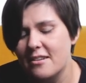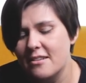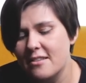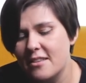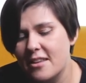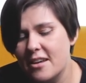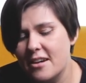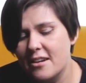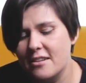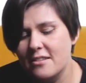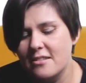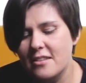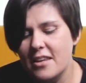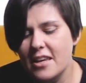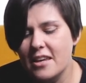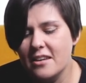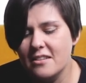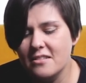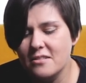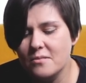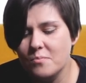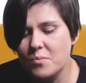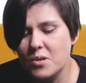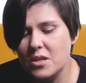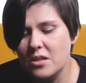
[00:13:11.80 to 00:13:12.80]
yeah it
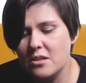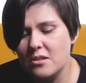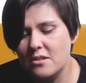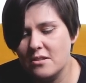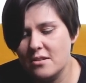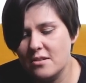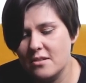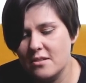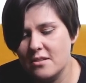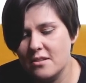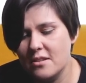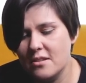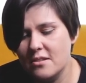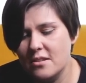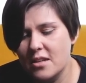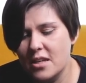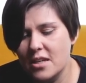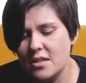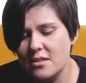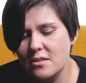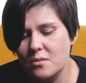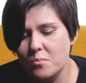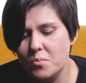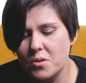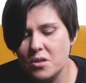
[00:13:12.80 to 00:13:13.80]
takes a bit it
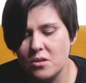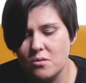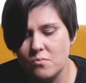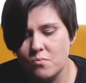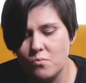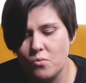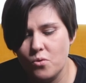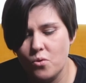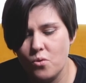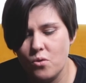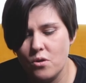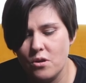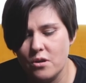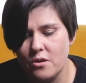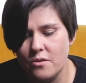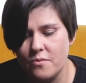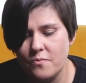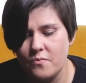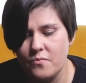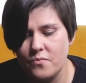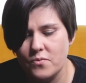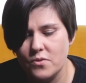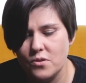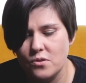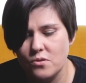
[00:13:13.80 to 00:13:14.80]
takes a bit more
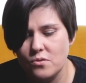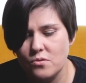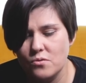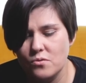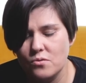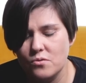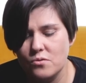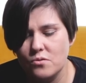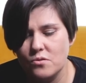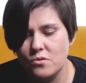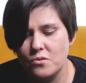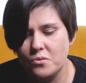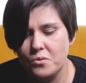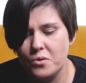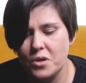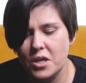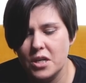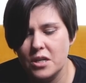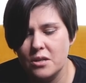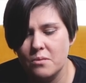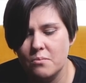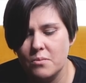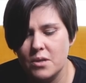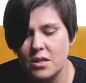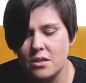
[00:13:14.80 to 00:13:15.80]
to
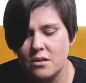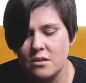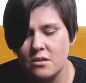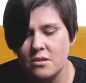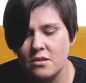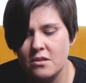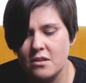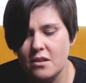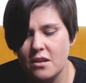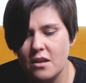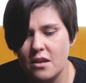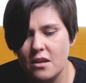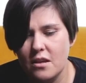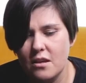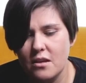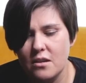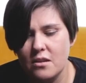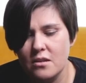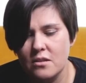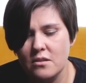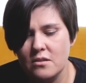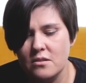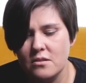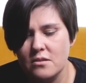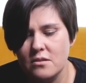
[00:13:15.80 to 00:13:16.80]
create a mitten
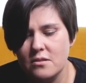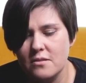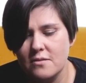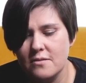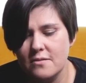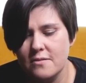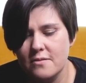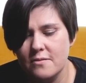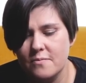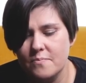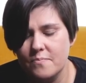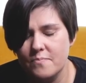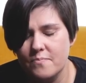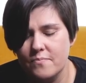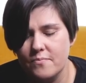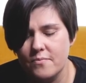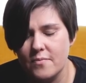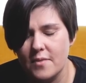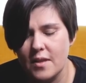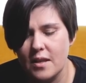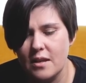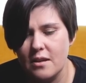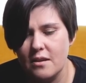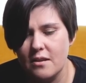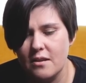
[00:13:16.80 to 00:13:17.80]
and
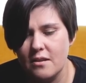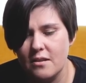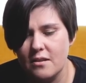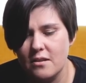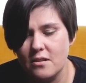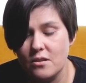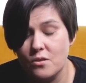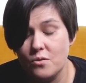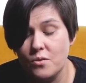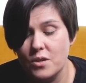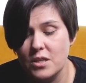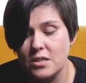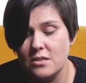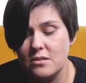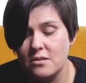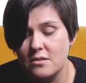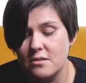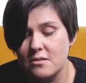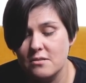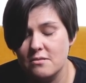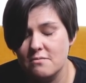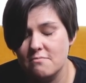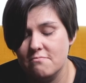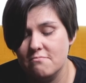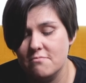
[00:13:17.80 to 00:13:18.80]
um, it creates
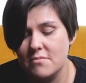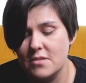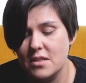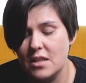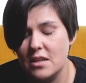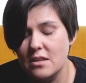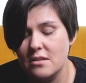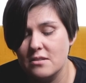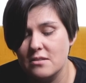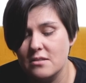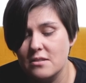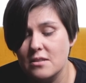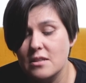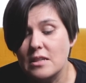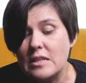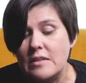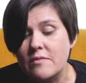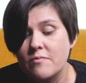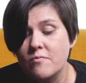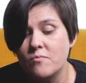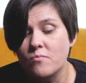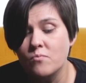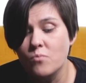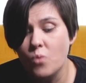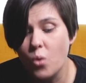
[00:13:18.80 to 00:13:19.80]
takes
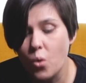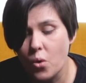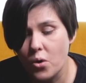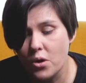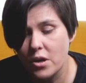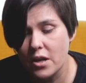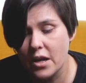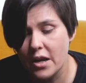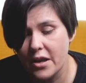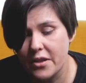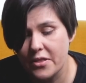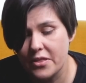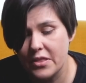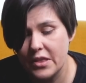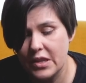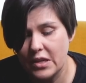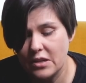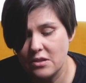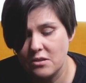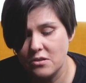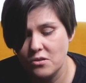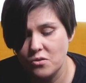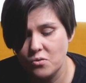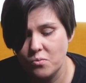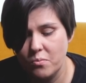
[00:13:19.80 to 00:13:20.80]
even more I
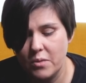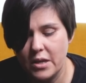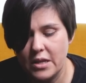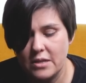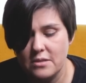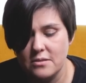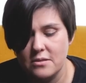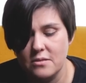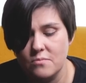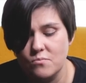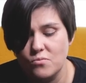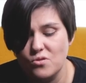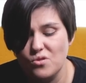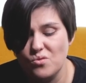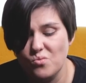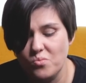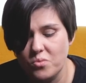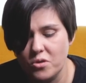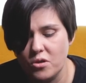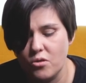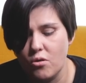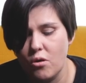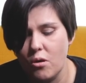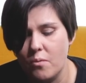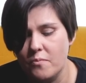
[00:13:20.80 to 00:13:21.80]
think to make them
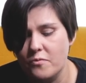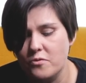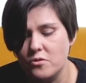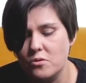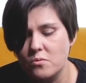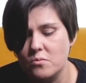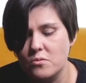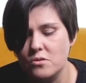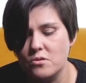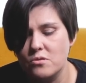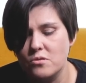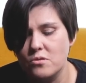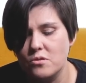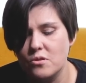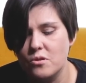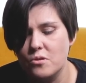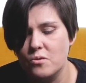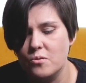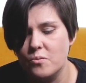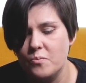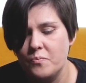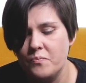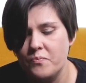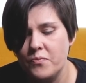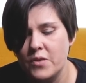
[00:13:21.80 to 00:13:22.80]
super comfortable
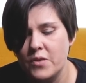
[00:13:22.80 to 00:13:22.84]
so